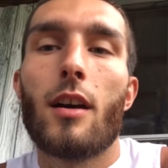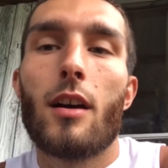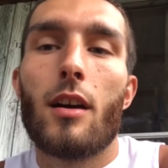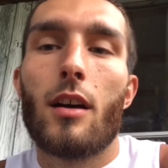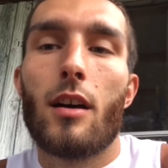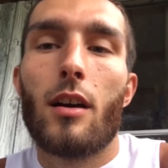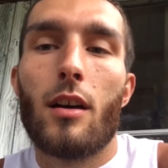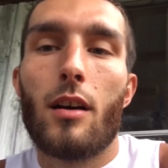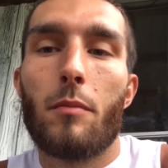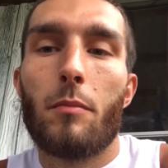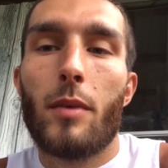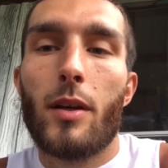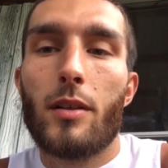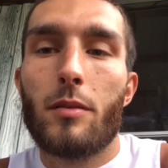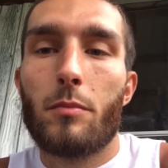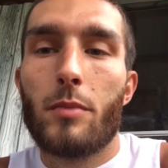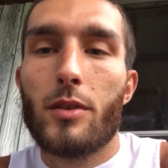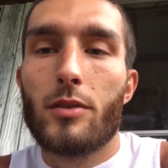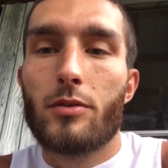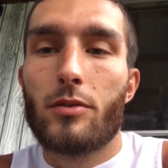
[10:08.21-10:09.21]

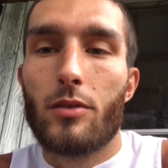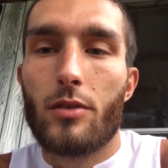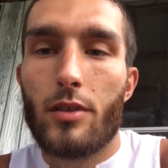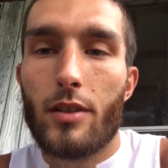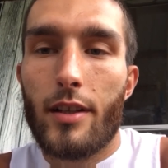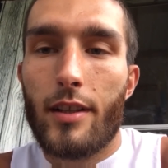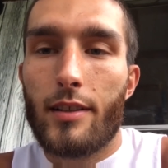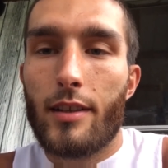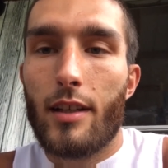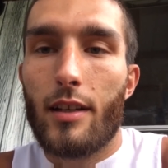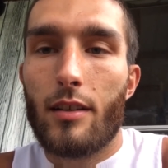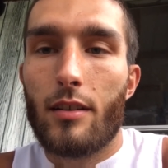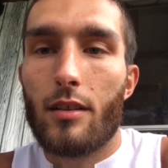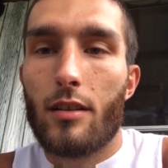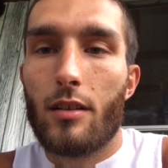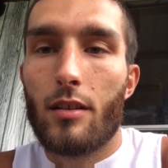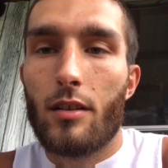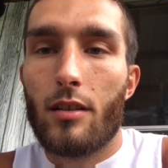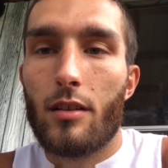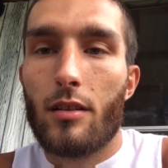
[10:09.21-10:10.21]
be sure to hit
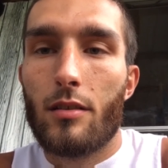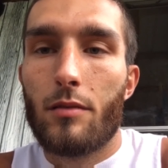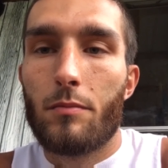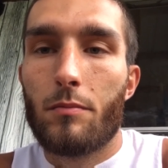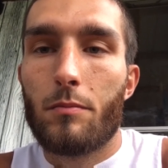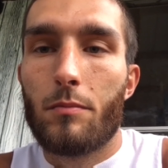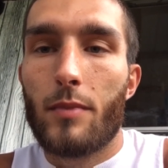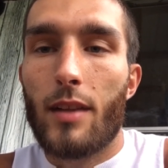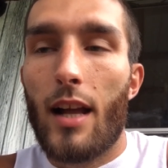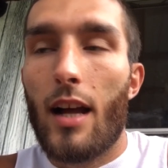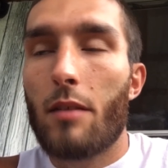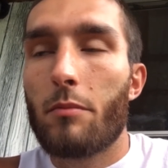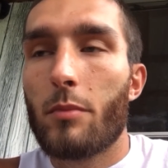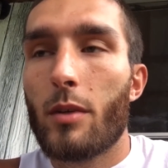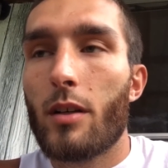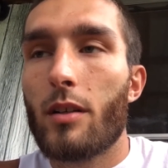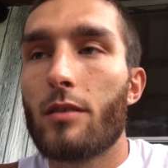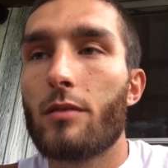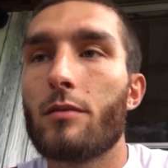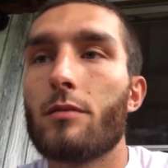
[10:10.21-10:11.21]
that like
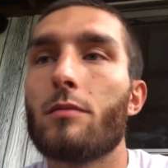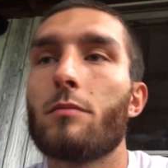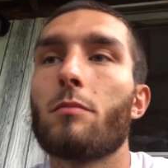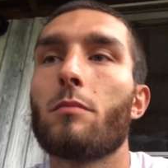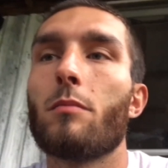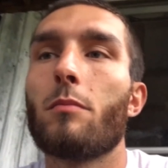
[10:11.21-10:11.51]
button.